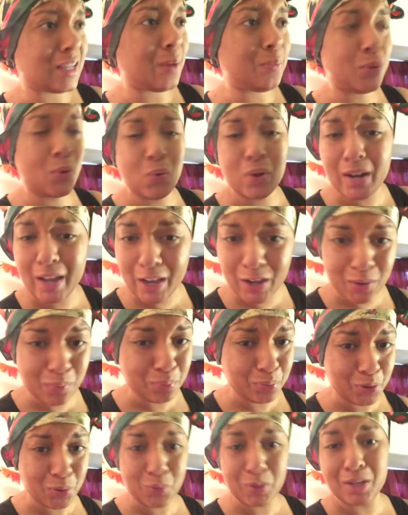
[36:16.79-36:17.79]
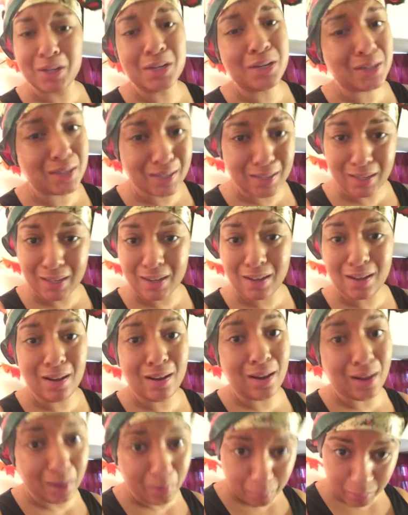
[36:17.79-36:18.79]
I be on that computer hooking it
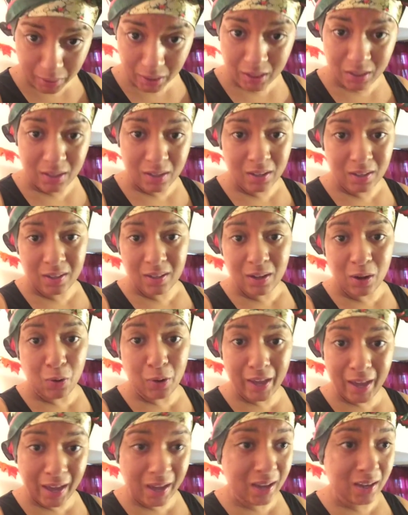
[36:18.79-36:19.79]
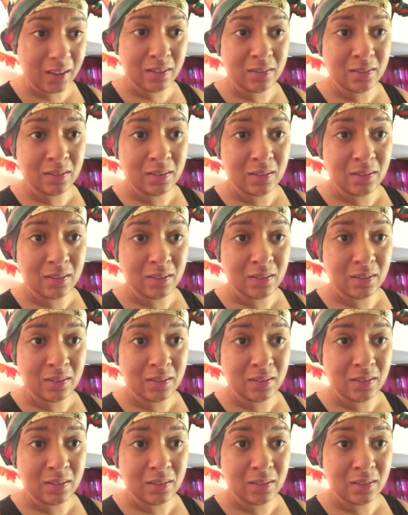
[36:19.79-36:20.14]
up. Okay?